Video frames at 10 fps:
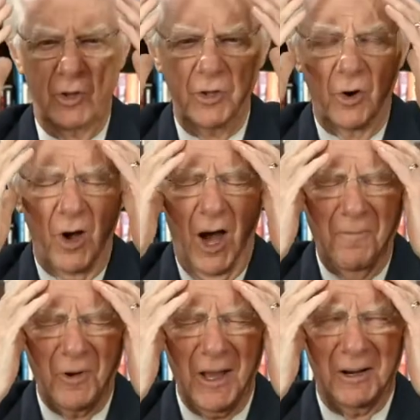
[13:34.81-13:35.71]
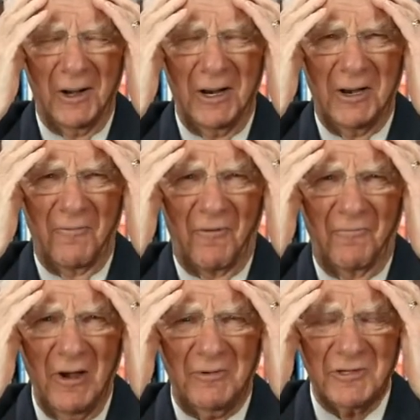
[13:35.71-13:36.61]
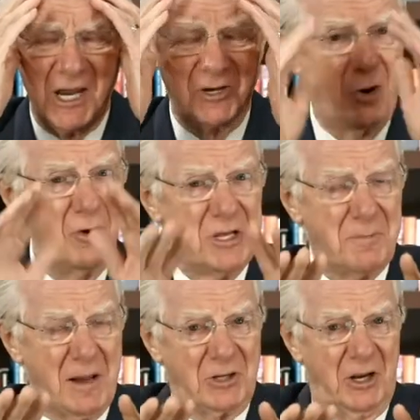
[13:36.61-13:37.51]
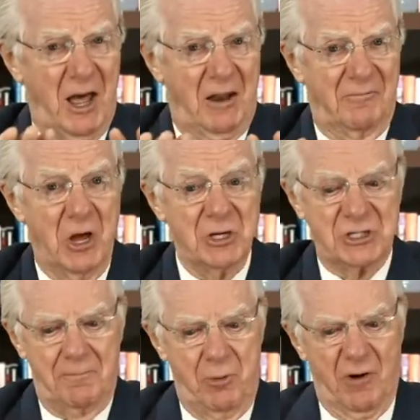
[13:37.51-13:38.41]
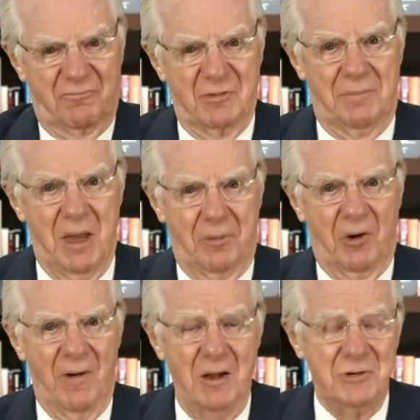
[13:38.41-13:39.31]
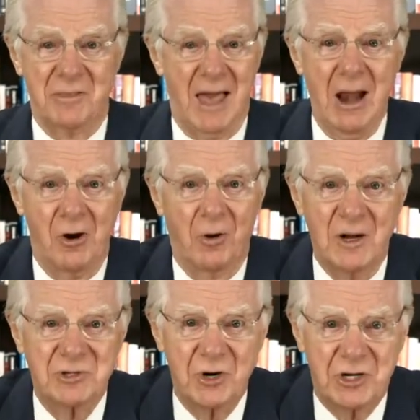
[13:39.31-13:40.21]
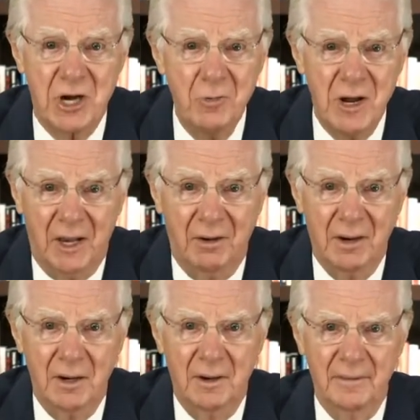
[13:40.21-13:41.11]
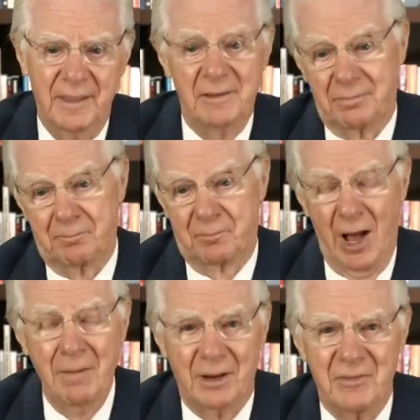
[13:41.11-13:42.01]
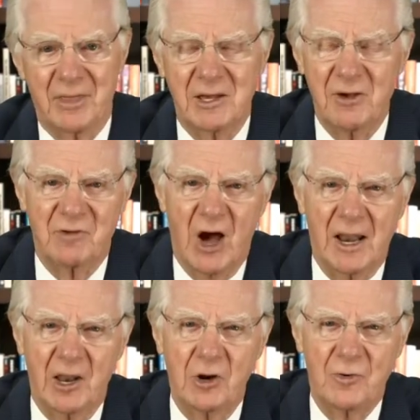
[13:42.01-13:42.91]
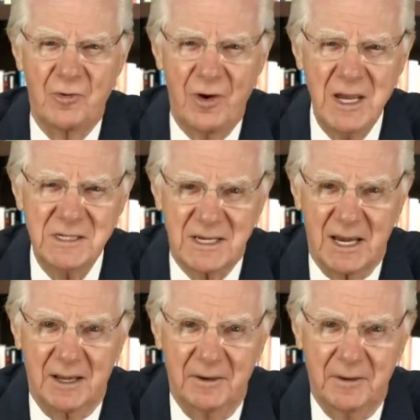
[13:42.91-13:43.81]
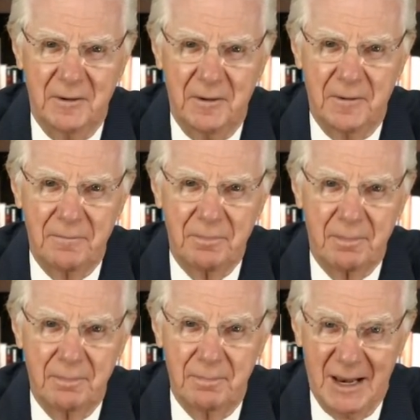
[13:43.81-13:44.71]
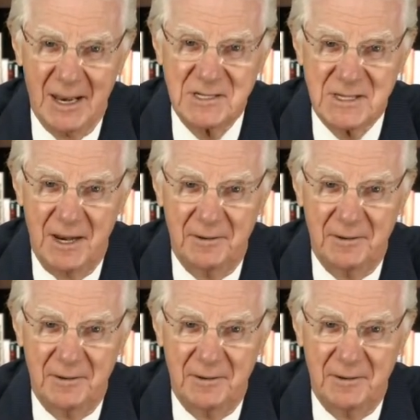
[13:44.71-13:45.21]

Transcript: you're operating on a different frequency. Don't expect a lot of support from the people around you. They don't know what you're doing. They probably think you've gone a little crazy. But listen,